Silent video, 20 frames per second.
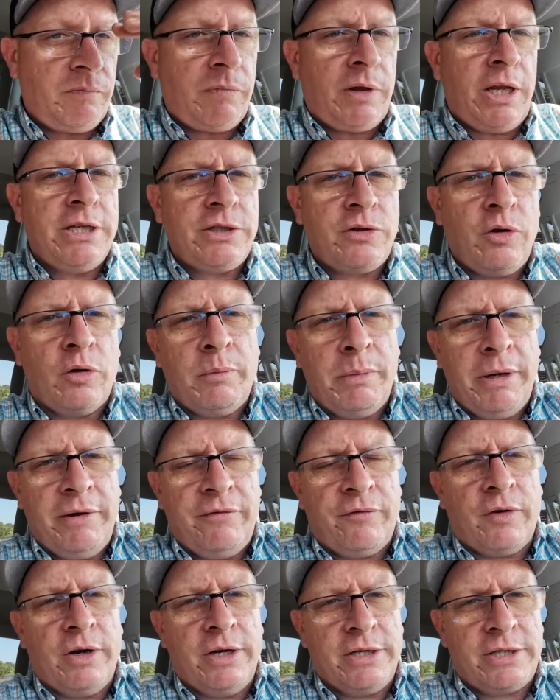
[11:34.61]
Is going to be
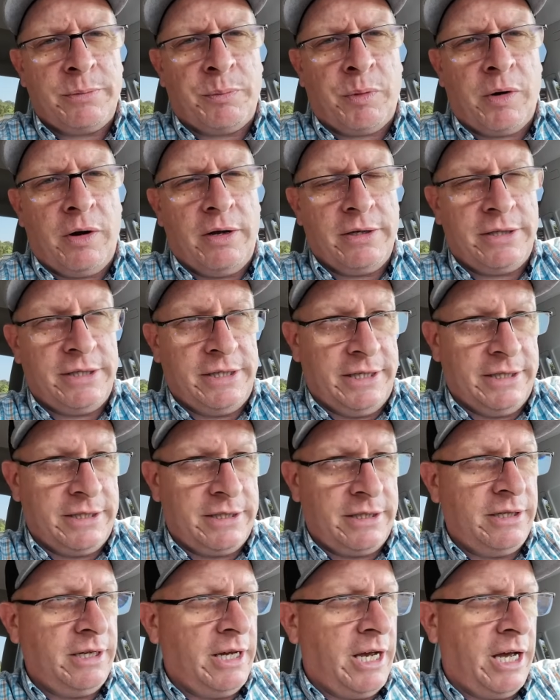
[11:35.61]
for us to
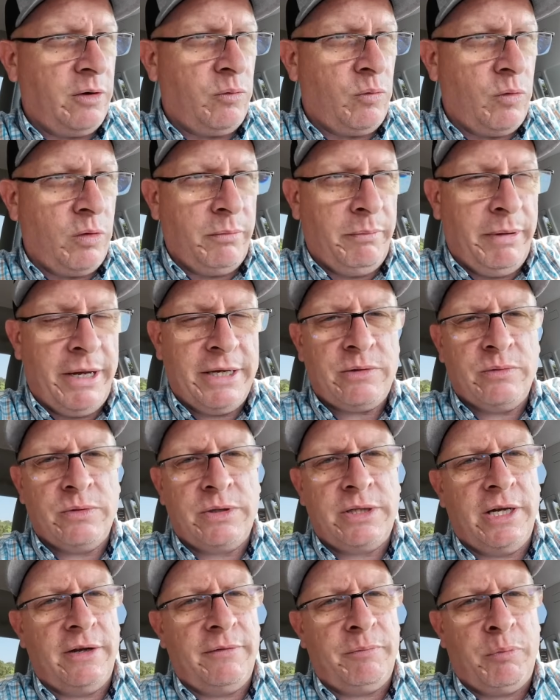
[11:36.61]
process. I don't want to mess with
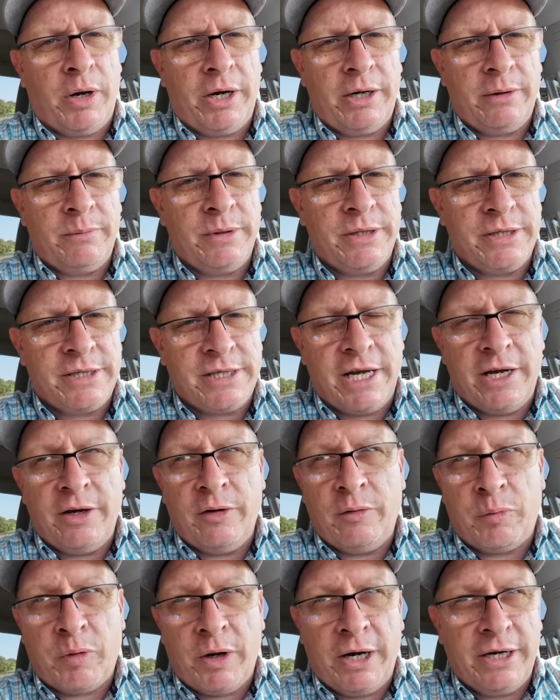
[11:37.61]
stuff, bringing them to sale,
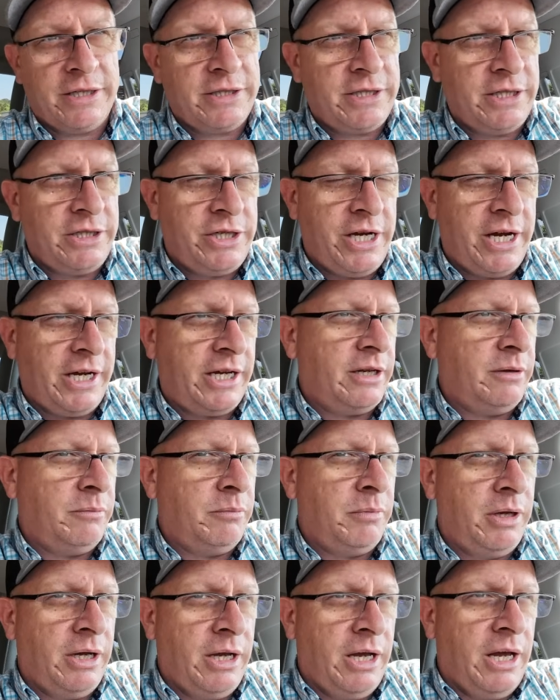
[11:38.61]
pregnancy checking them,
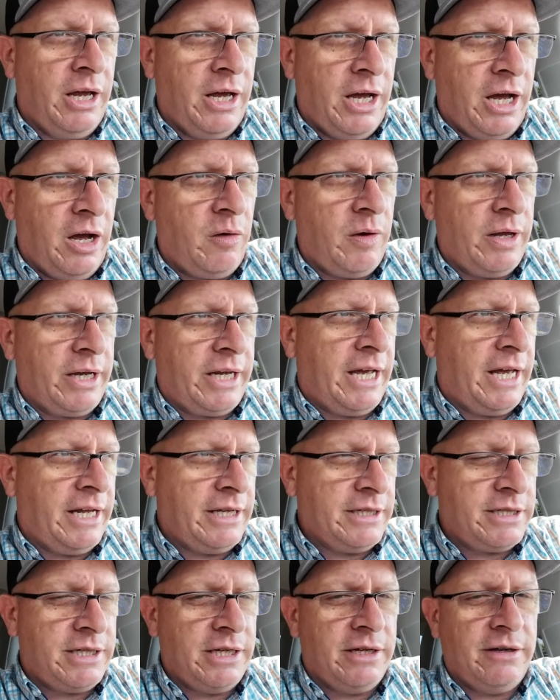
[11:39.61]
all that kind
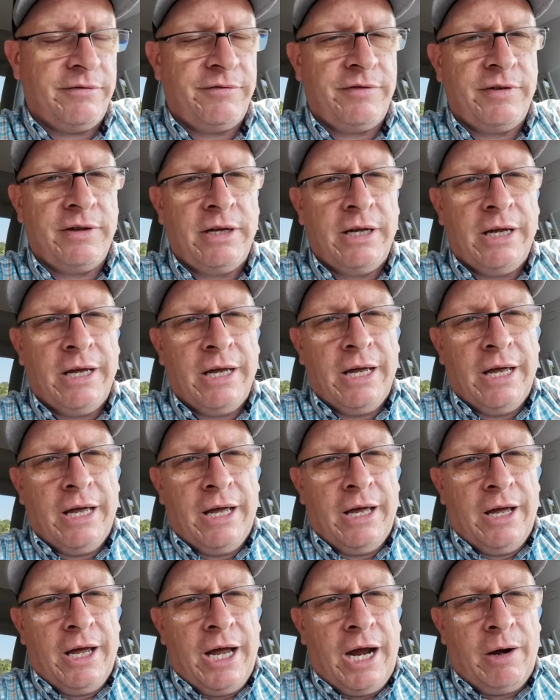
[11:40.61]
of stuff.
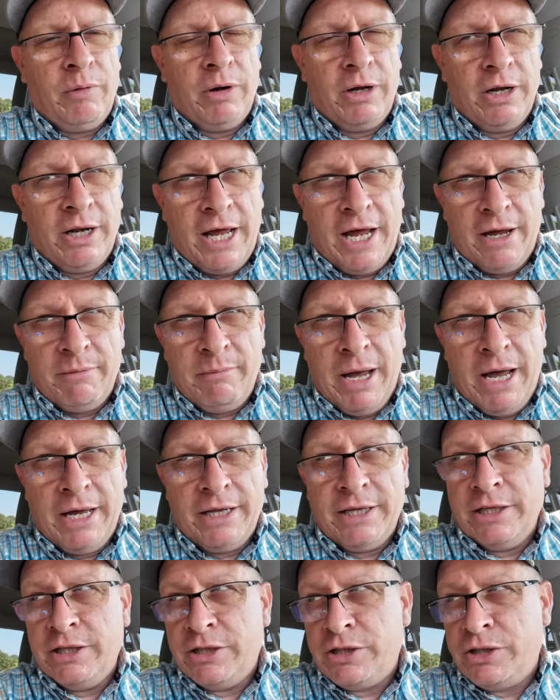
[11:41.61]
I really like buying
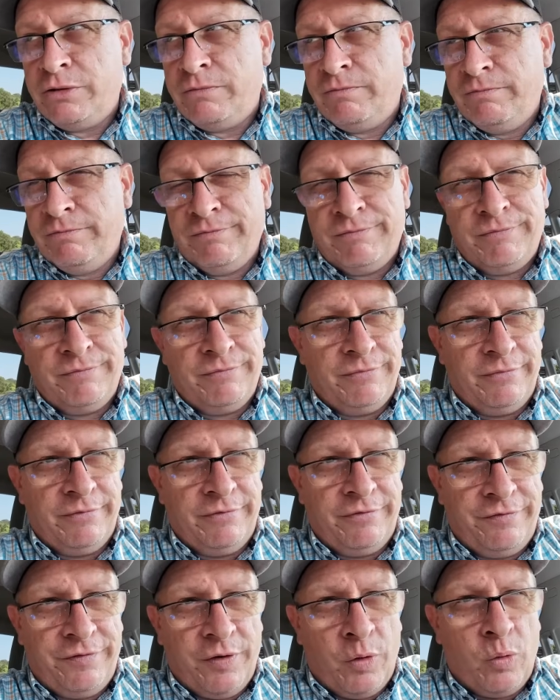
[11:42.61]
these
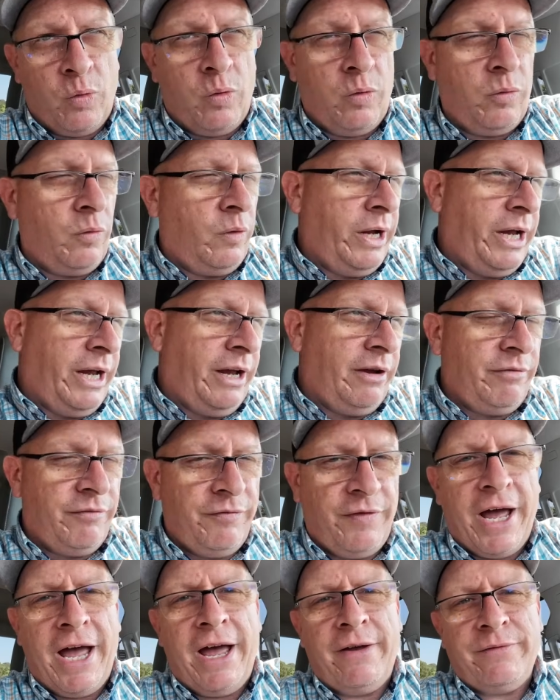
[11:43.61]
500,
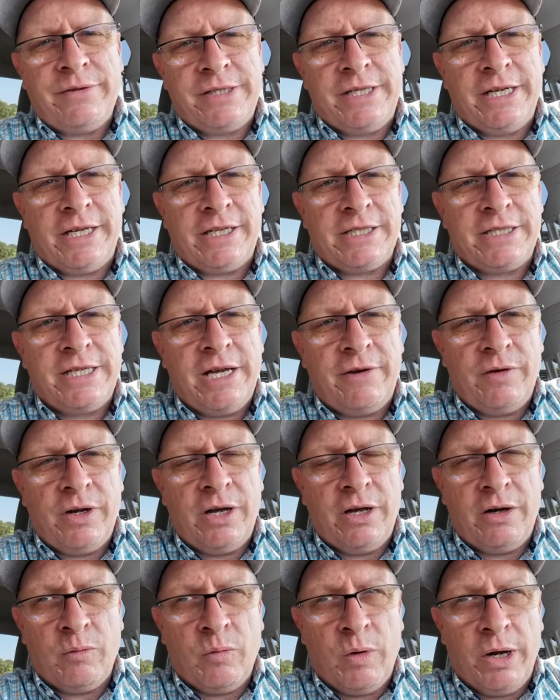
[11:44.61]
600,
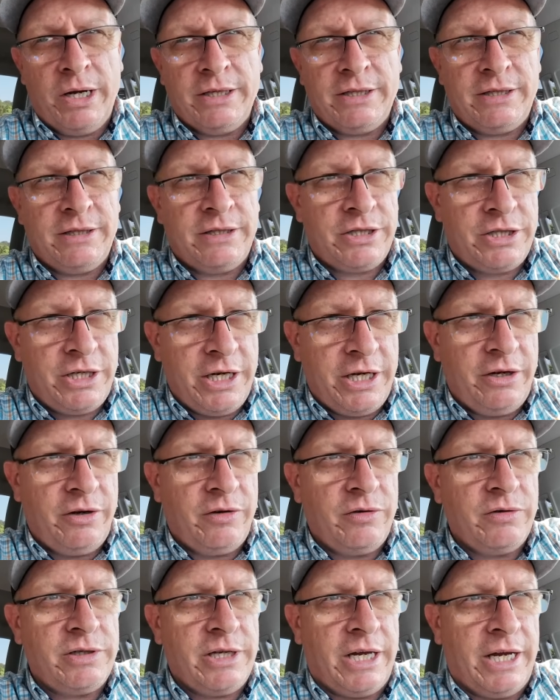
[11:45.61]
700 weight
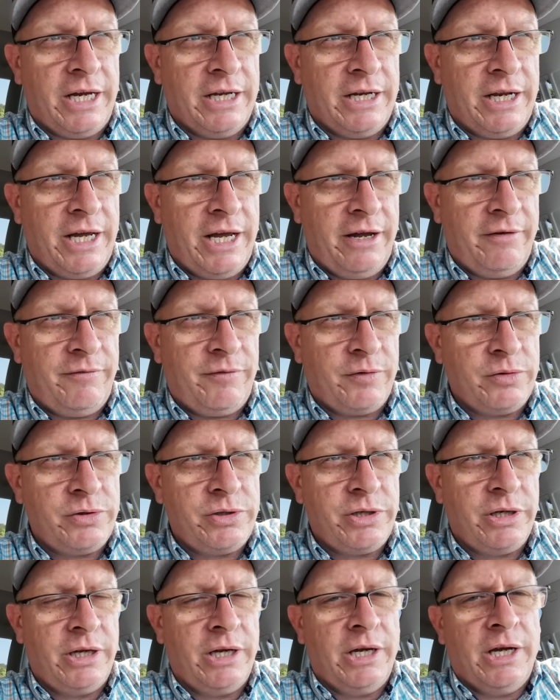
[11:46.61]
steers and
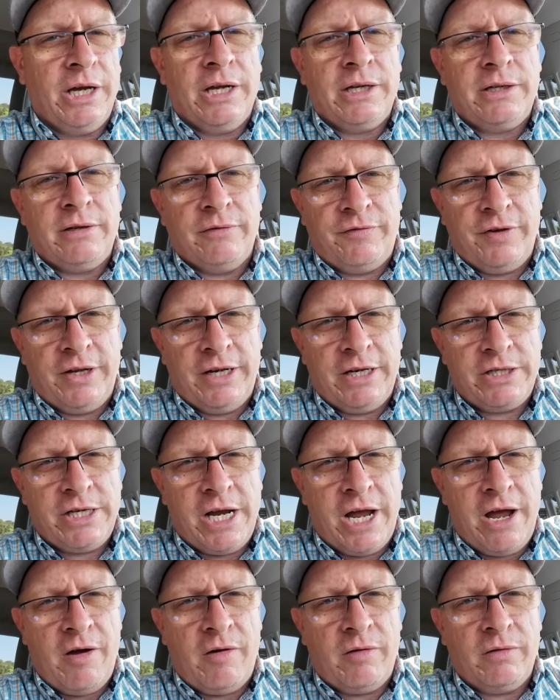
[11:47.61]
heifers to finish
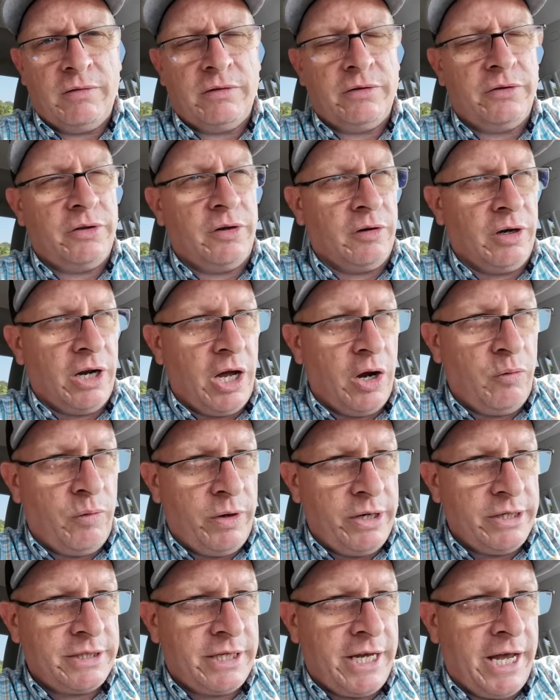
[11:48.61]
out. They're low
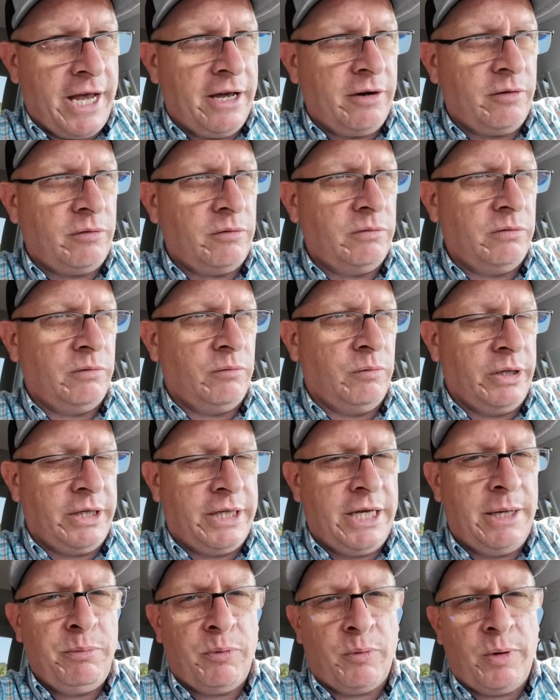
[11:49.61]
risk cattle. We can
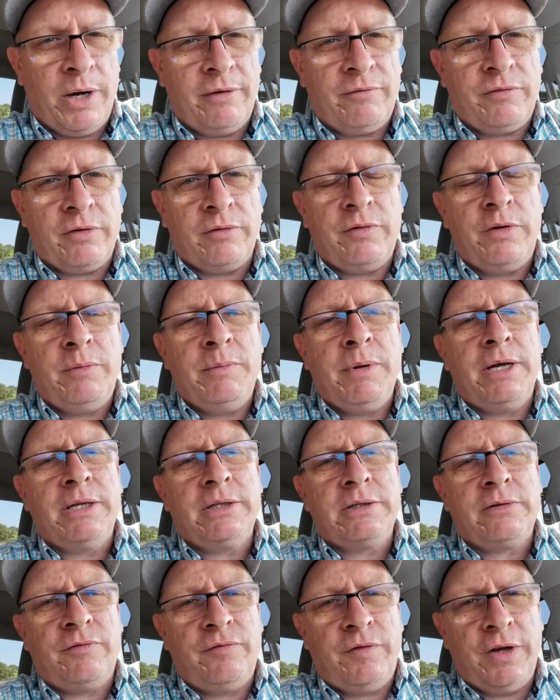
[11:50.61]
keep them around for a few
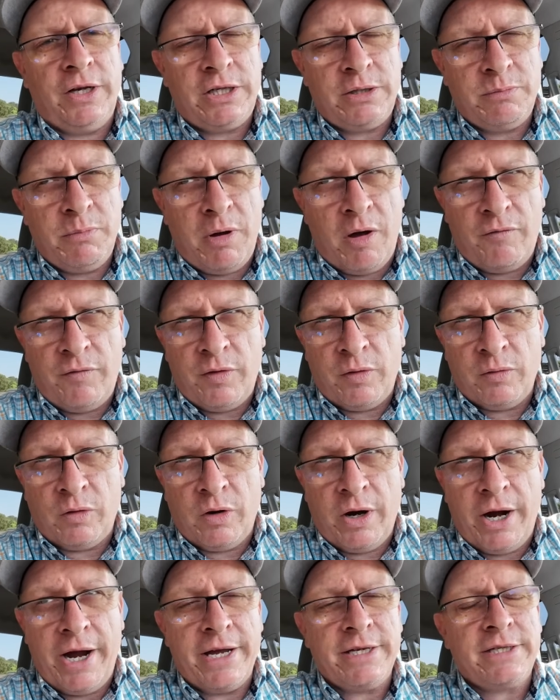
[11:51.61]
months, finish them off on
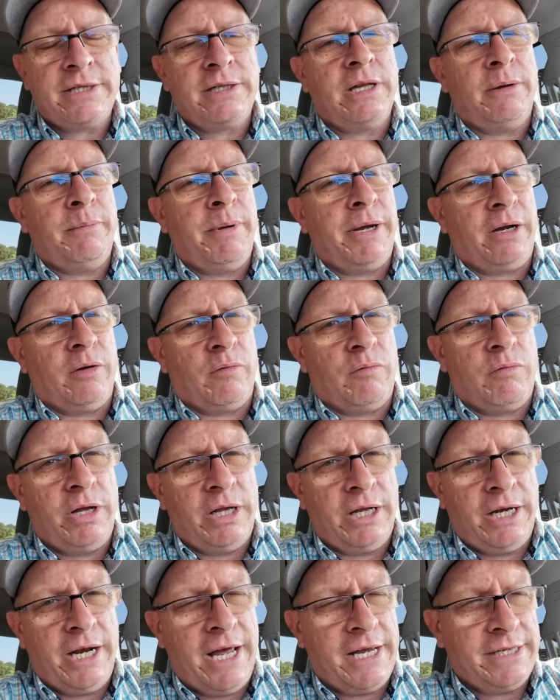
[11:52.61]
grass. They make a
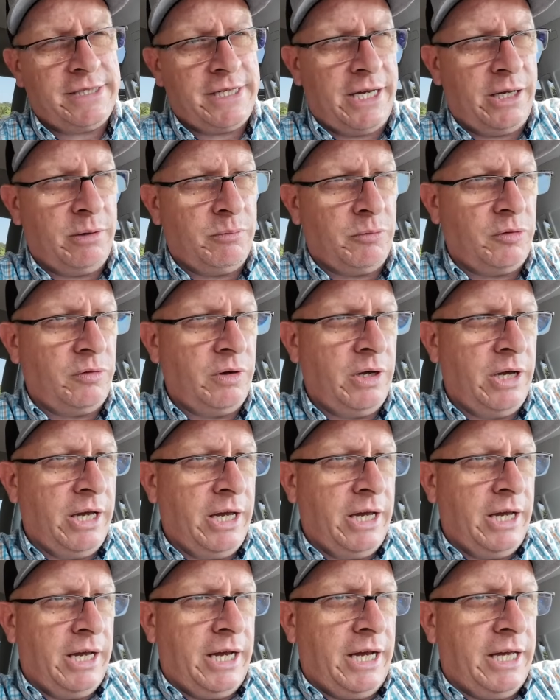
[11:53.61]
really nice animal,
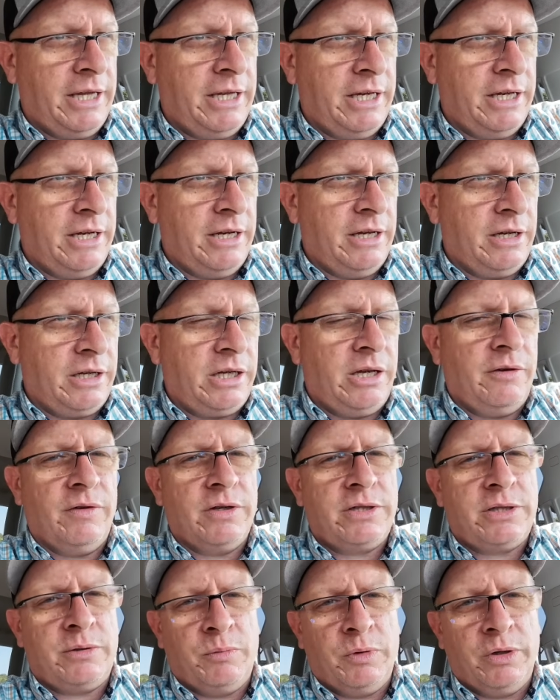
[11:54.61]
and then give
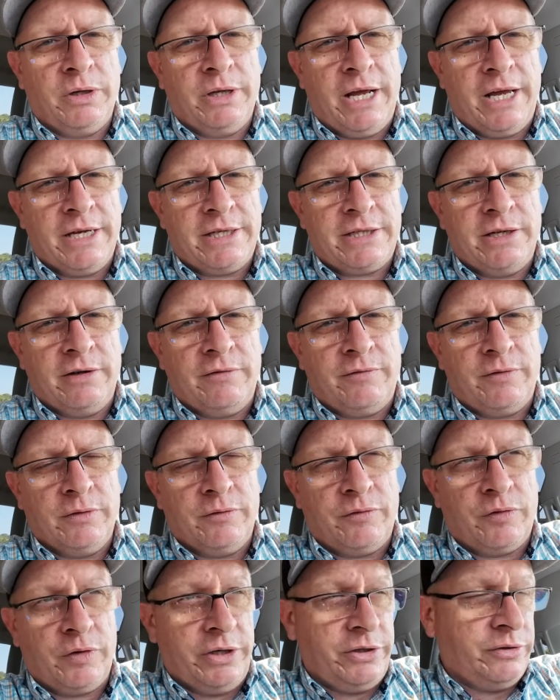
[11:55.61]
us some really nice stuff for the
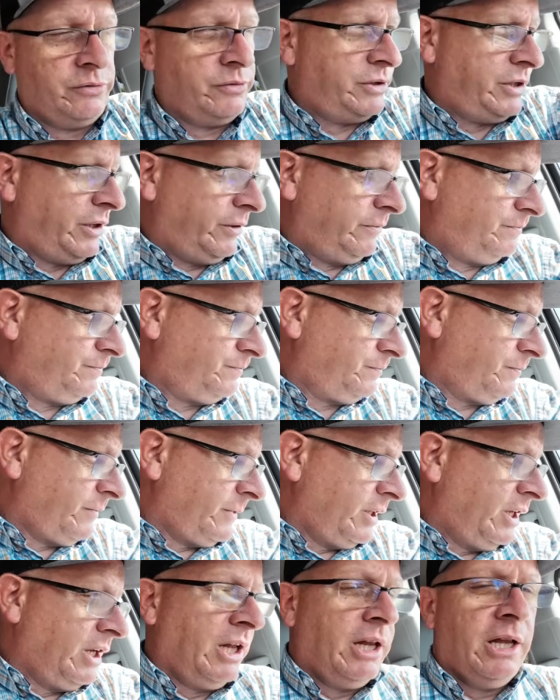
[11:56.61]
freezer. So
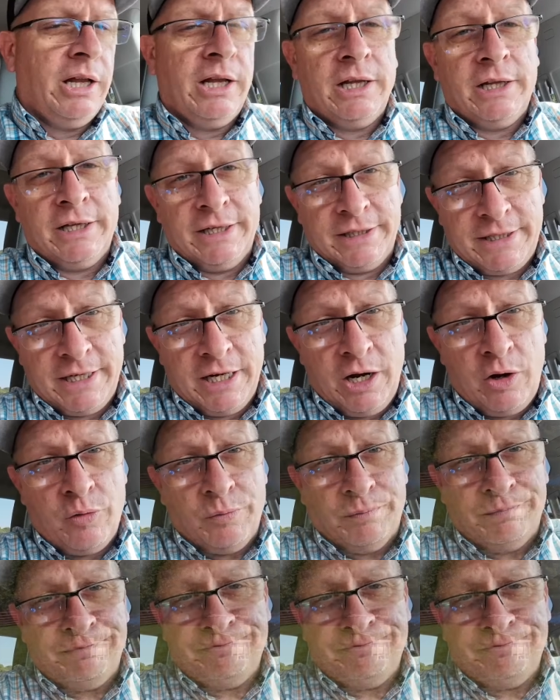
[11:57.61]
let's get home.